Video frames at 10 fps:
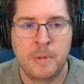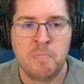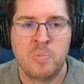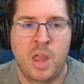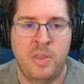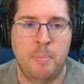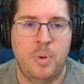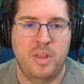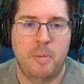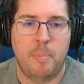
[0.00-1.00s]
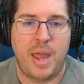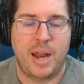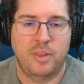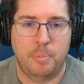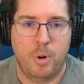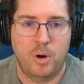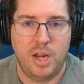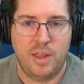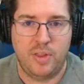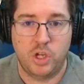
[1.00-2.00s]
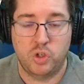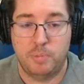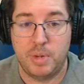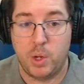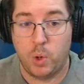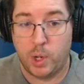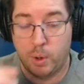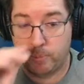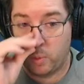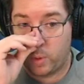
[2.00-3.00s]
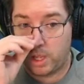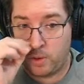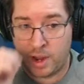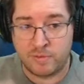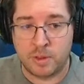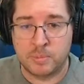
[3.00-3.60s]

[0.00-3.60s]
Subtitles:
and then putting them back in the party, and they should be equipped the way you have them.